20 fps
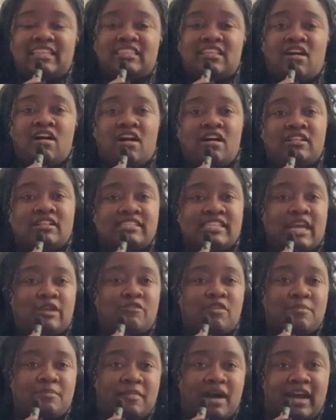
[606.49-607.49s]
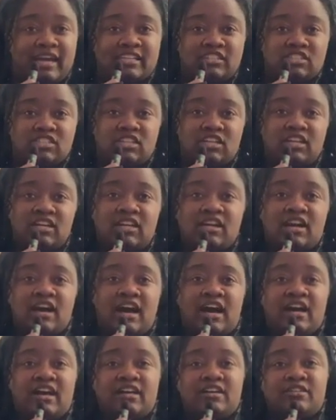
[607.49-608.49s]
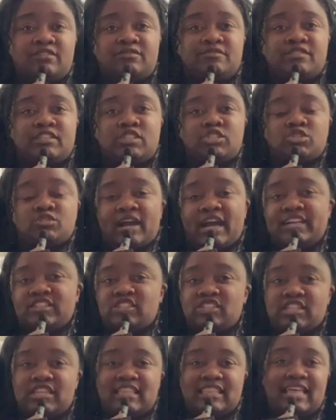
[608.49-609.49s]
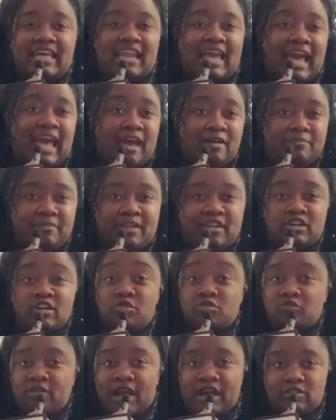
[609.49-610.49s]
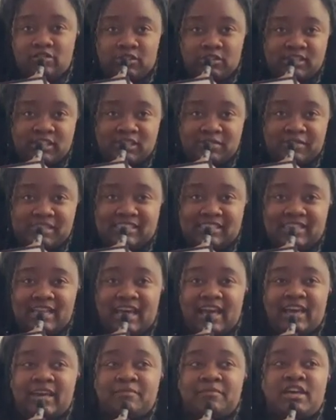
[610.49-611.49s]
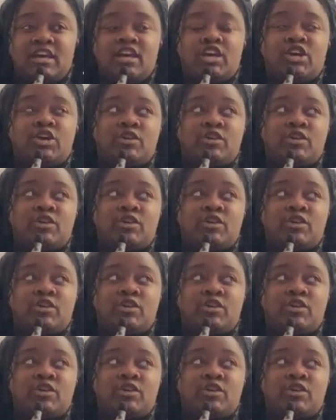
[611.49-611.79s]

the holiday reminder of the tragedy that happened around Christmas time.